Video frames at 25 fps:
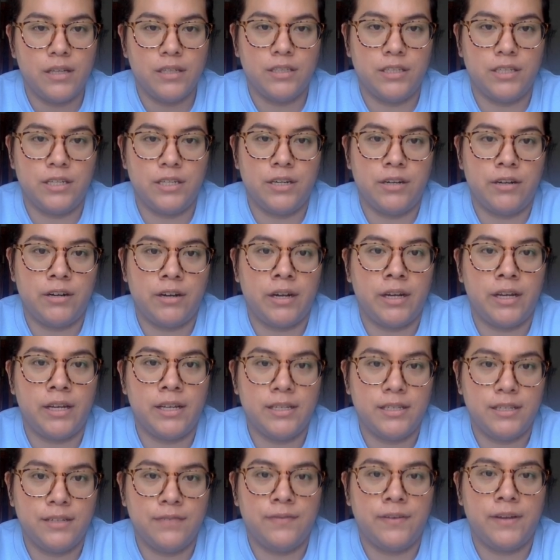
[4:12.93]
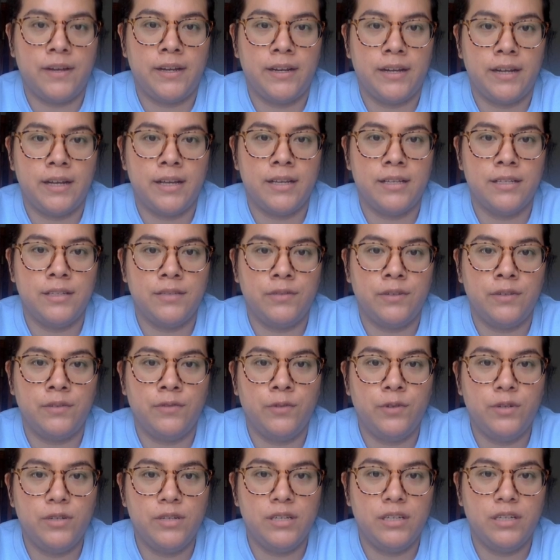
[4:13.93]
DRI is defined as
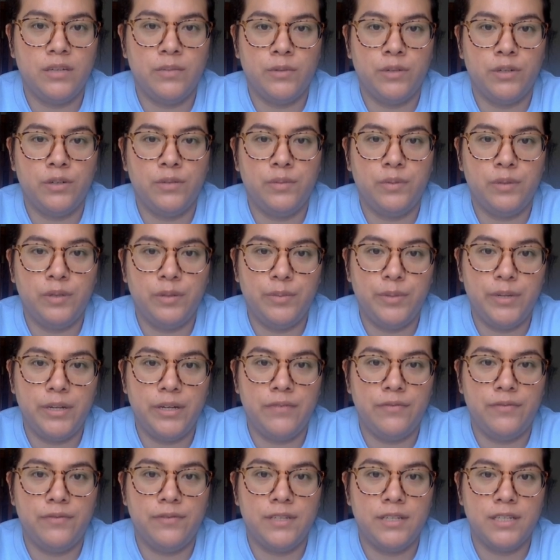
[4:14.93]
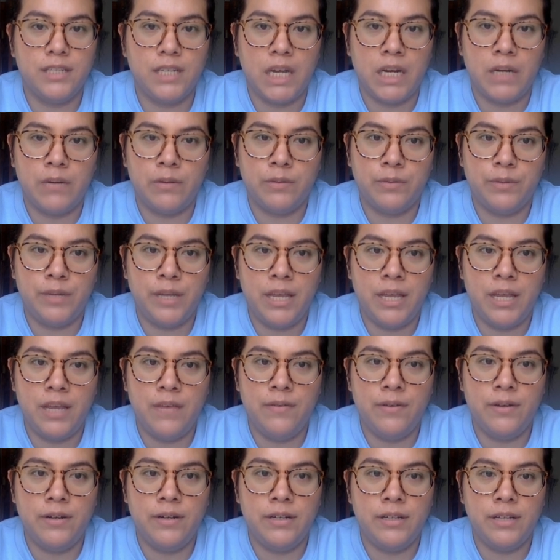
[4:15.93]
reinforcing a more appropriate, desirable
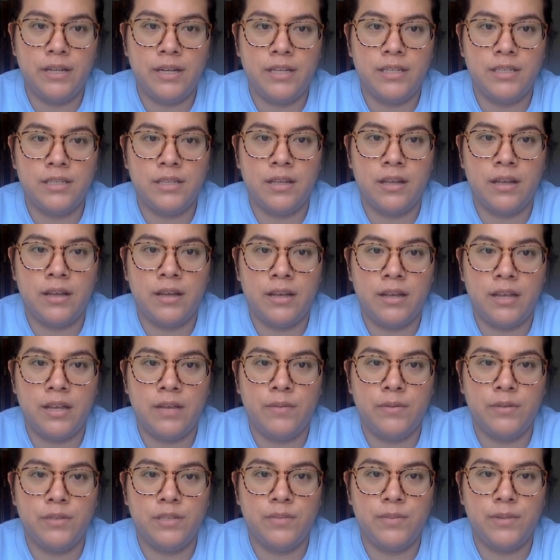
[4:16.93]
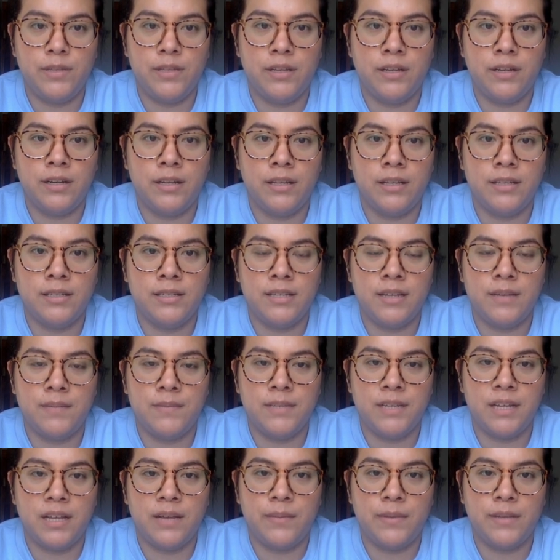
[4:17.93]
behavior that is not able to be done at the same
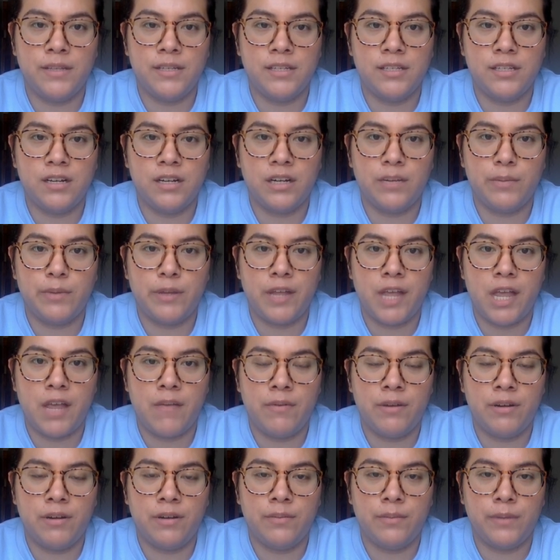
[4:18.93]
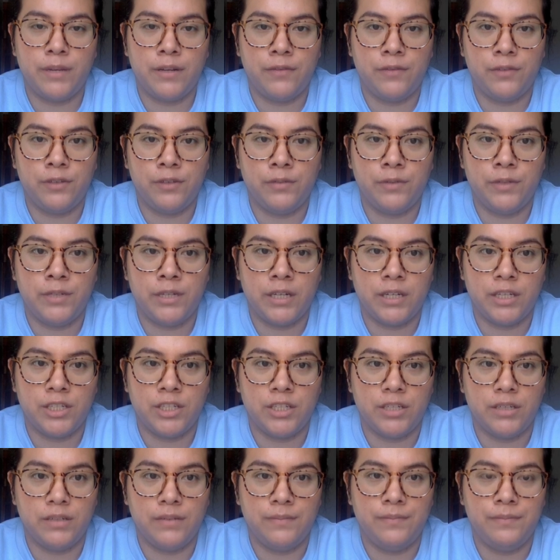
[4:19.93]
time as a target behavior meant for
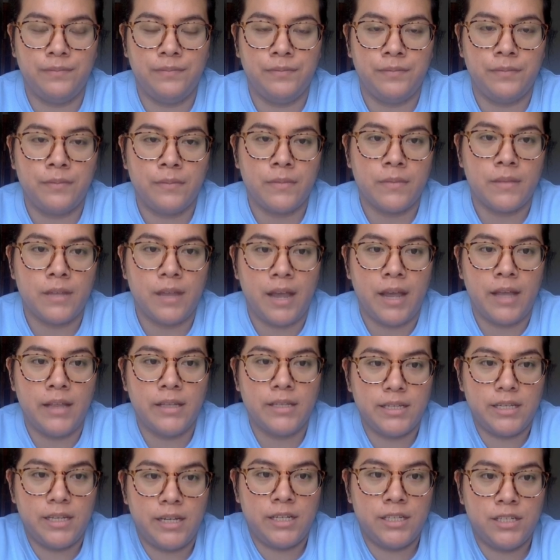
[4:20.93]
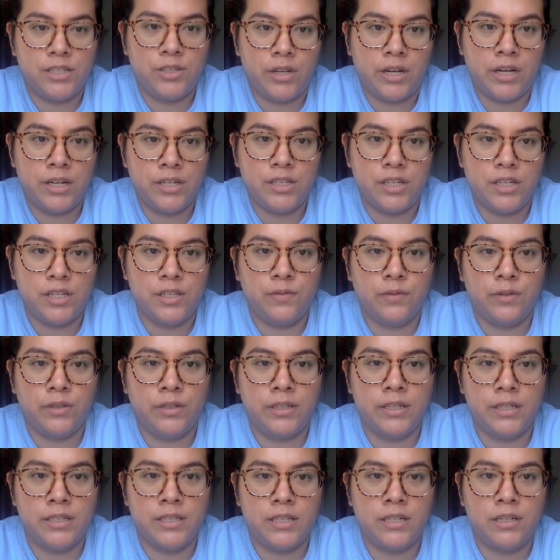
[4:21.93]
reduction. Antecedent strategies for
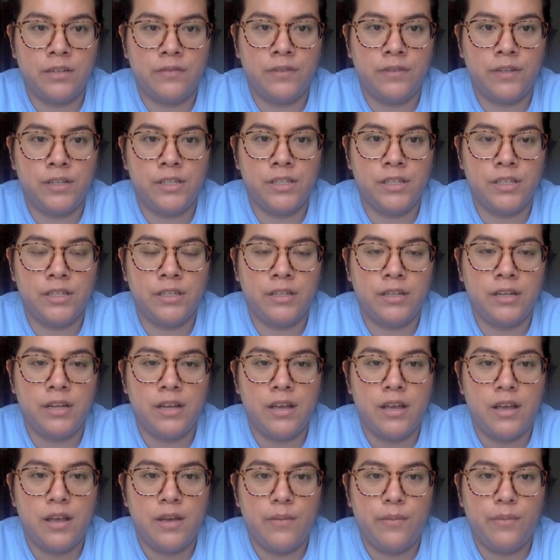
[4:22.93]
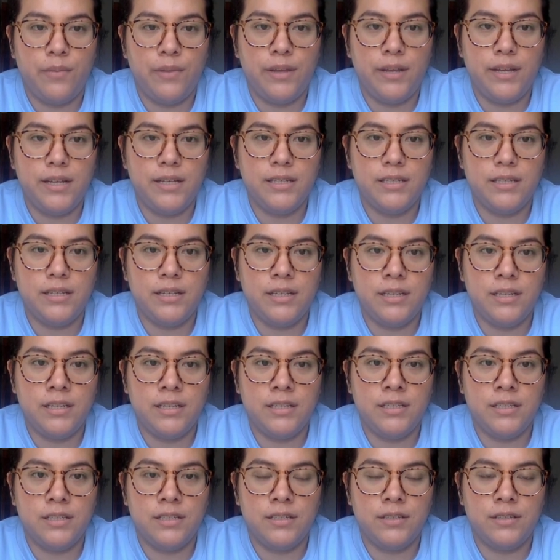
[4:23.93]
this intervention place
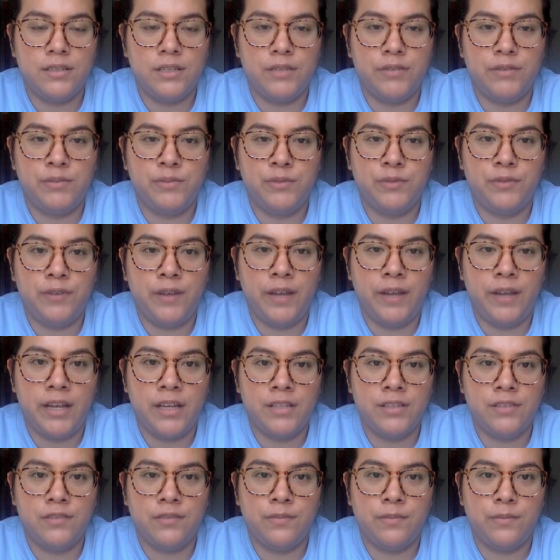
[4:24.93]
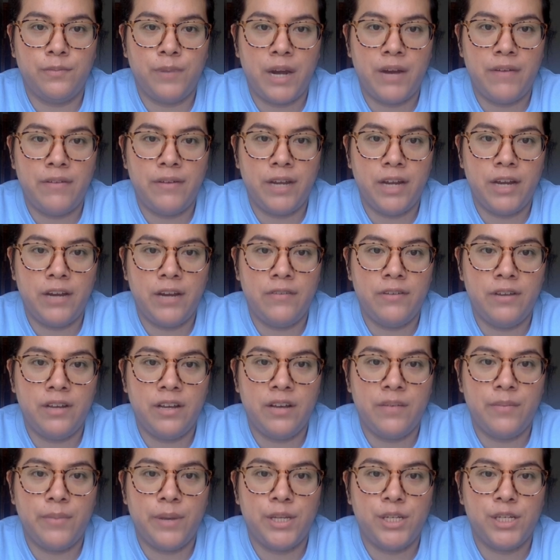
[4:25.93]
is to remove hands from a private
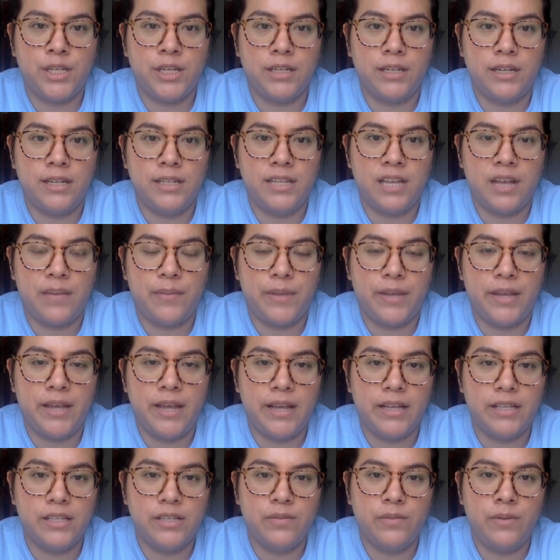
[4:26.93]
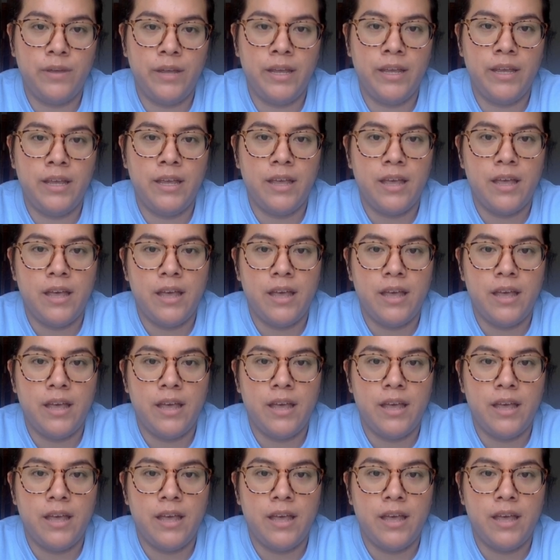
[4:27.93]
area by gently tapping hands away,